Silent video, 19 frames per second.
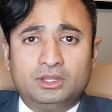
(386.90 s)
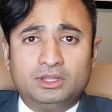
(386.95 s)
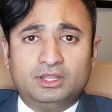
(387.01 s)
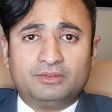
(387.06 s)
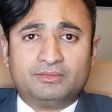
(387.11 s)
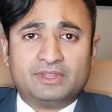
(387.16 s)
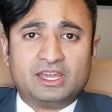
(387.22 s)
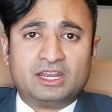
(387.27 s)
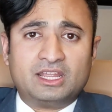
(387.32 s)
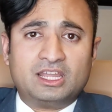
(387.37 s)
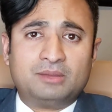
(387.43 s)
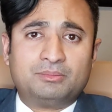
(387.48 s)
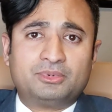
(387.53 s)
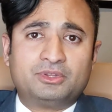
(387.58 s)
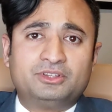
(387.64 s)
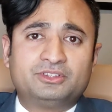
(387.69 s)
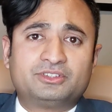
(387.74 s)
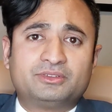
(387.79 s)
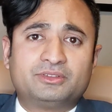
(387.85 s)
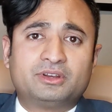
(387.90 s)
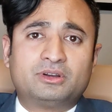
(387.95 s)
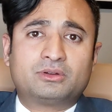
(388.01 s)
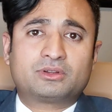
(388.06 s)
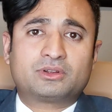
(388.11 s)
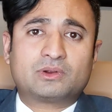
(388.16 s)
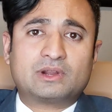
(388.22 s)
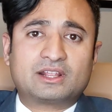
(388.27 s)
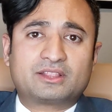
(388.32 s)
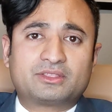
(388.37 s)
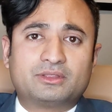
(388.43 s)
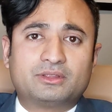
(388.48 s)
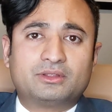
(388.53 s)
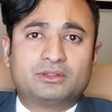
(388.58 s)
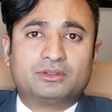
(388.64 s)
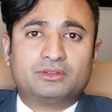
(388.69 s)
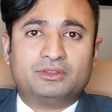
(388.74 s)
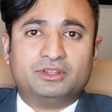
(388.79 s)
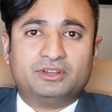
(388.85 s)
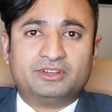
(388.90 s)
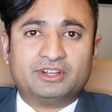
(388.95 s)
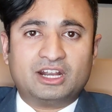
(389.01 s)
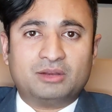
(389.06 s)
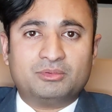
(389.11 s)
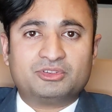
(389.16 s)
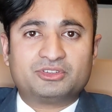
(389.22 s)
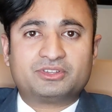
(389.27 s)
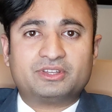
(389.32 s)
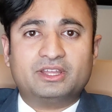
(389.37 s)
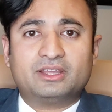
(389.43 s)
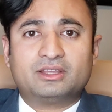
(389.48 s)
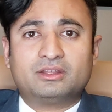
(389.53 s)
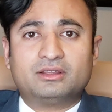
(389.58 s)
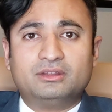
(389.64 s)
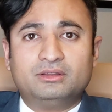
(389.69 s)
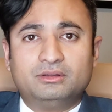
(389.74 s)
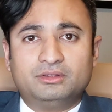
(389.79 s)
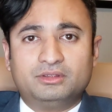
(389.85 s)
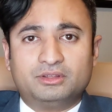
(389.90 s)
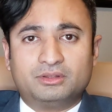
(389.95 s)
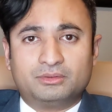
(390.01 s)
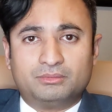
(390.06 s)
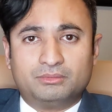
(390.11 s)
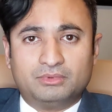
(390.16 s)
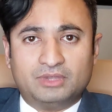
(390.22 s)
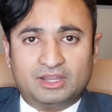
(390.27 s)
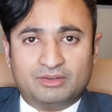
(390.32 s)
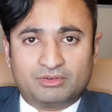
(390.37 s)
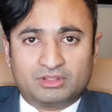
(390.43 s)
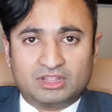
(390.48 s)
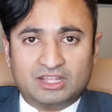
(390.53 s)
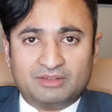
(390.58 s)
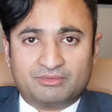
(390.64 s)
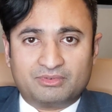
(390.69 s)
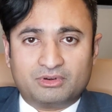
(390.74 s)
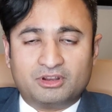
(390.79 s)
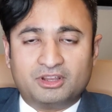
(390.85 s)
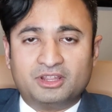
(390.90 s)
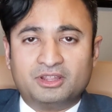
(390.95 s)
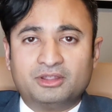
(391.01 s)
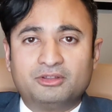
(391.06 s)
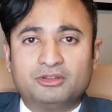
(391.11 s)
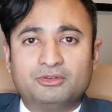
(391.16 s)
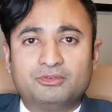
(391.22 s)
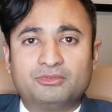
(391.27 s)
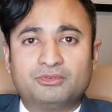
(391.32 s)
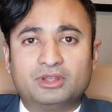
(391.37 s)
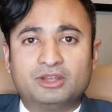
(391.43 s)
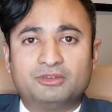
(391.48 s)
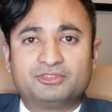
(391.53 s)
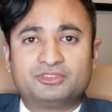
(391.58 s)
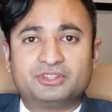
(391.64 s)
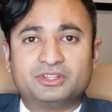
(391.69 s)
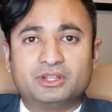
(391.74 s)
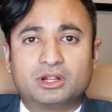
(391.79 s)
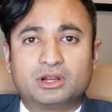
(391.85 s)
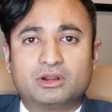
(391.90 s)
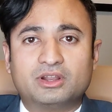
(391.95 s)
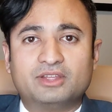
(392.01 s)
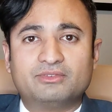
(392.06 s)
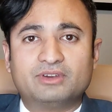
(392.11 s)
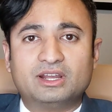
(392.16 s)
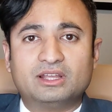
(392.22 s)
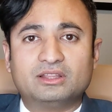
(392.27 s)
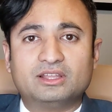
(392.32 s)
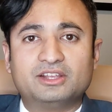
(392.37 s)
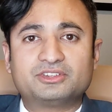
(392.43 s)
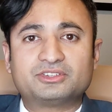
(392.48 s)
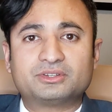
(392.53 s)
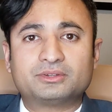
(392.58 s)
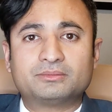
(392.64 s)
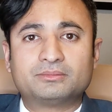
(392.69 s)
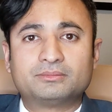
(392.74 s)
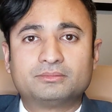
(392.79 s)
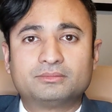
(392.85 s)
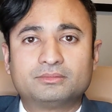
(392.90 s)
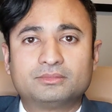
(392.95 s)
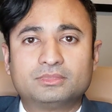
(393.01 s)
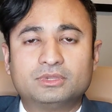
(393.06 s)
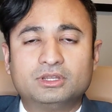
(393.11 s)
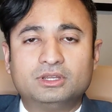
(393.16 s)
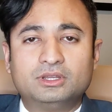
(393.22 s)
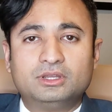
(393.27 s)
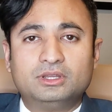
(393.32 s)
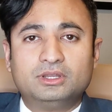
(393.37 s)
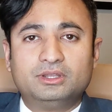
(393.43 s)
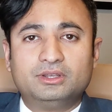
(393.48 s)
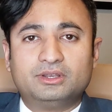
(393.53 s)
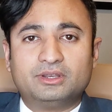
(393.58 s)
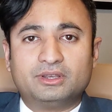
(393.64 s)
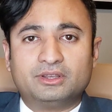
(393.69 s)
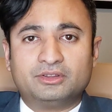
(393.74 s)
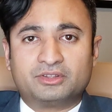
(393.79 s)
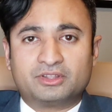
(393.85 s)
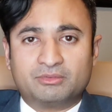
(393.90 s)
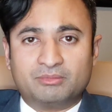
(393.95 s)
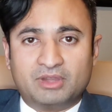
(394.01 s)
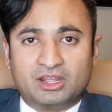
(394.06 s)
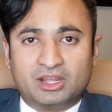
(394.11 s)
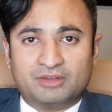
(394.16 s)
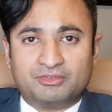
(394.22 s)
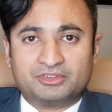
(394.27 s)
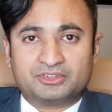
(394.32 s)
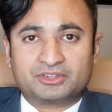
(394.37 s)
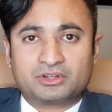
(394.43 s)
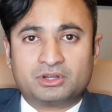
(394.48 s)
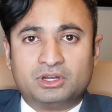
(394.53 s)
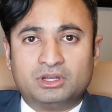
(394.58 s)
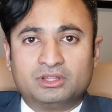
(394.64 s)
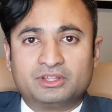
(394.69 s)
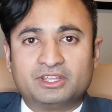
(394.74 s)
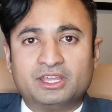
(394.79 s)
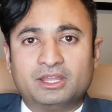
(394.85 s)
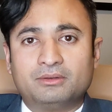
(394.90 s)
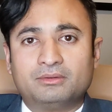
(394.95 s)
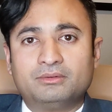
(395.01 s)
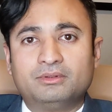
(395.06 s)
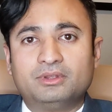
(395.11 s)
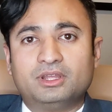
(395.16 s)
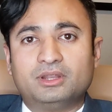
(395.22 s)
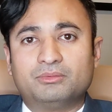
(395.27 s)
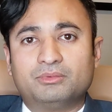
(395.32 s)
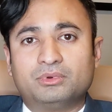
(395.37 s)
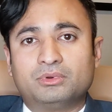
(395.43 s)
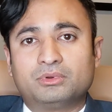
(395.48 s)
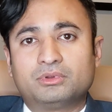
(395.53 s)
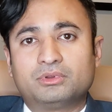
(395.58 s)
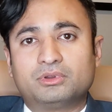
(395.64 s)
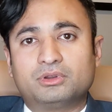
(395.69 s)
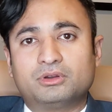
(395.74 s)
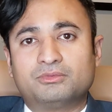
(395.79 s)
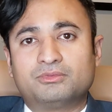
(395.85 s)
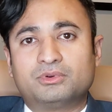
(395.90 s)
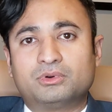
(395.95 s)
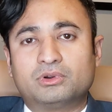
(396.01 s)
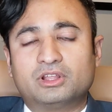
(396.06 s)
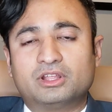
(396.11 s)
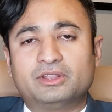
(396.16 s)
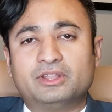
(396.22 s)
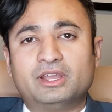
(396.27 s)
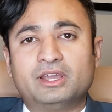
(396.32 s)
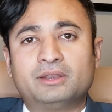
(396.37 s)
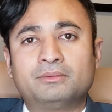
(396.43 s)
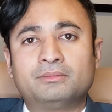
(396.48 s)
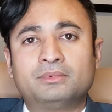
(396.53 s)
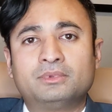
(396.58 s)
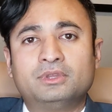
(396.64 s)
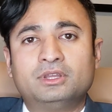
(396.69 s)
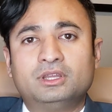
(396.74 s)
If that happens, or they don't correct the entire mistake, you have a claim for a FCRA violation. You give my office a call again, and we'll go forward on that.